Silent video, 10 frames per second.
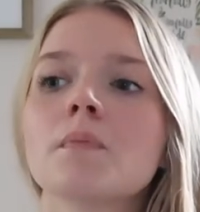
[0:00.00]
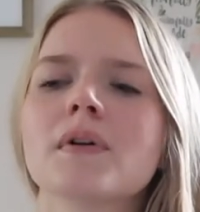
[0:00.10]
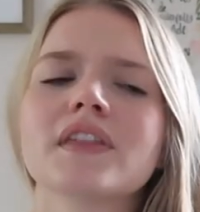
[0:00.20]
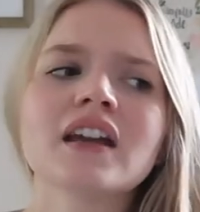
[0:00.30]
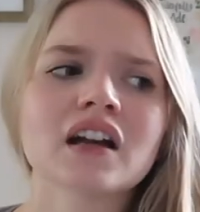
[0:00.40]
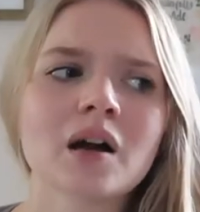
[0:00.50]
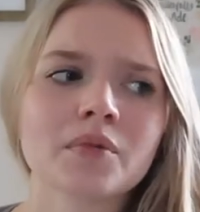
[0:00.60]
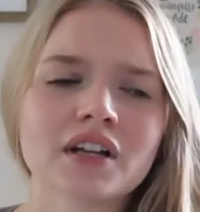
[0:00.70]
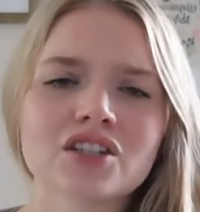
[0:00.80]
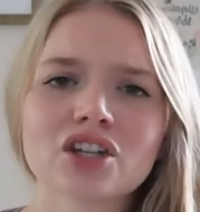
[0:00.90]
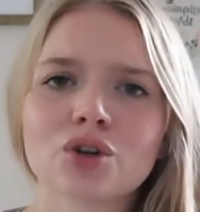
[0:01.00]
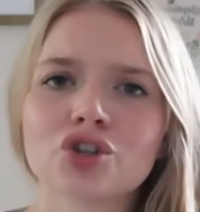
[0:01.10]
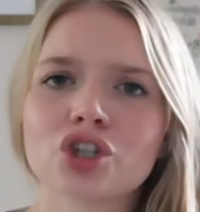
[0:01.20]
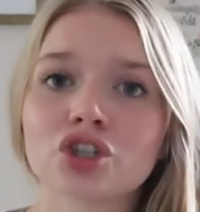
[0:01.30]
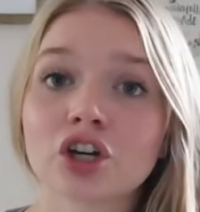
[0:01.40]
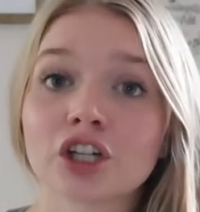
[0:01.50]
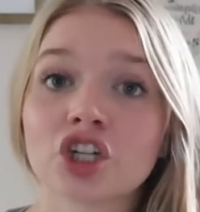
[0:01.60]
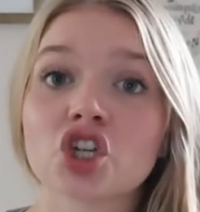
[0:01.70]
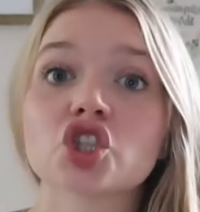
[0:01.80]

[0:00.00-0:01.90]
but then a couple days ago, she started